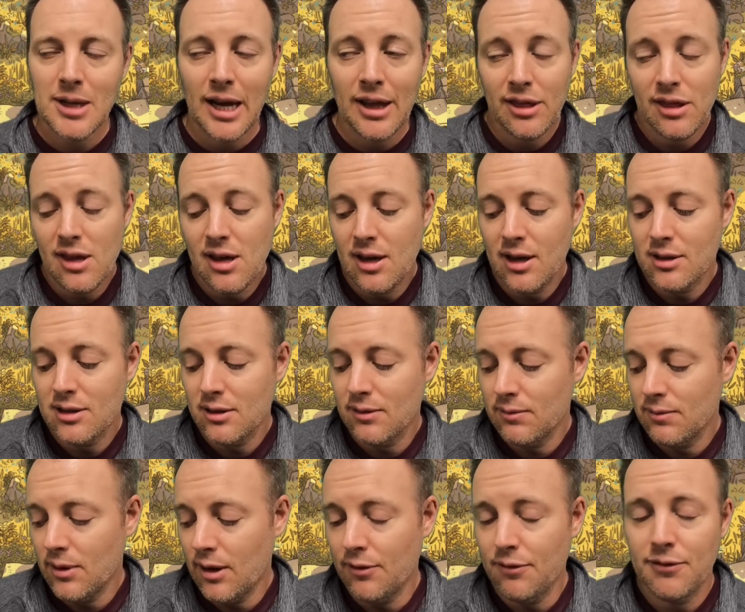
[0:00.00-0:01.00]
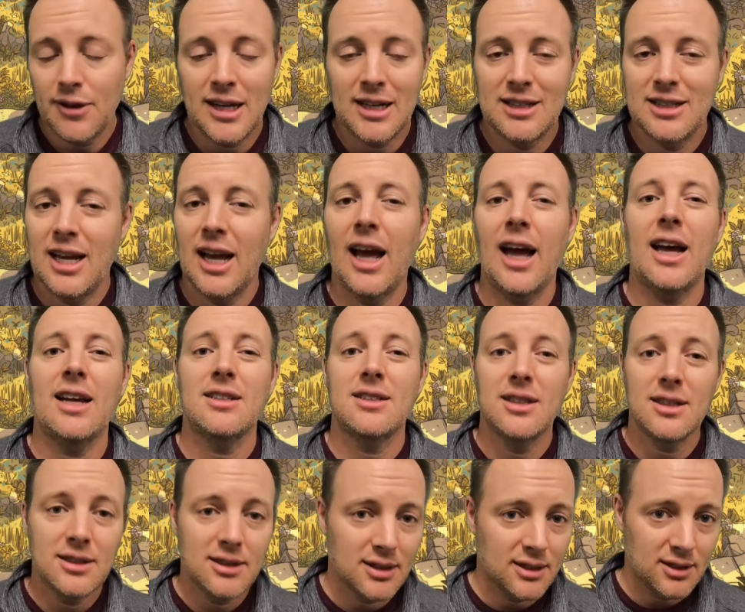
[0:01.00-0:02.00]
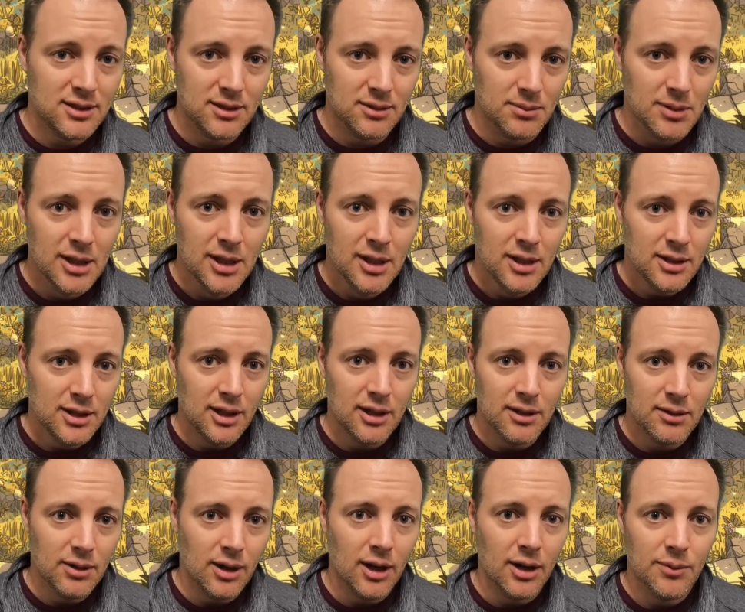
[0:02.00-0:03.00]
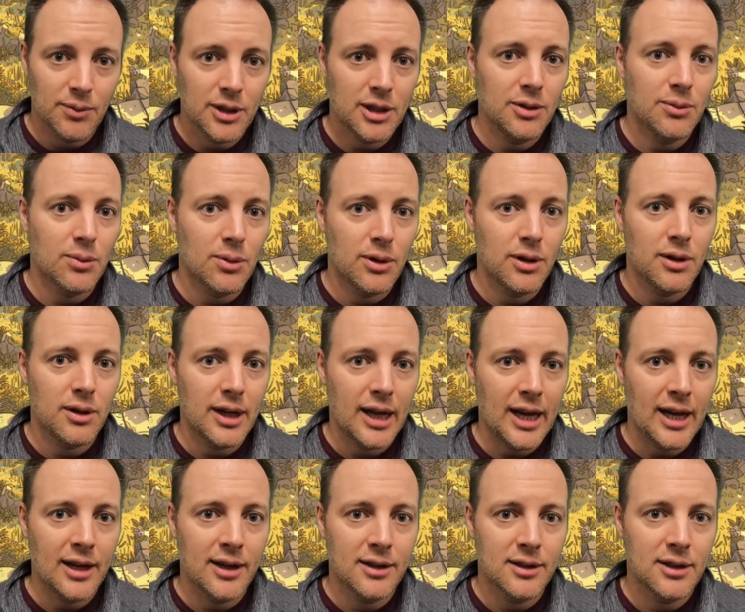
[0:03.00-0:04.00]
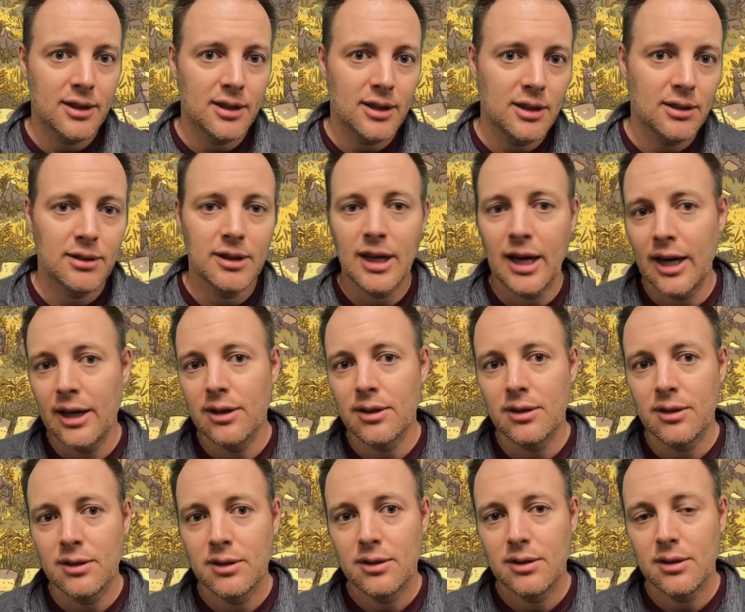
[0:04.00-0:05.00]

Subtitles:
I think it's a fantastic system that Ricky Royal and the Eerie Idol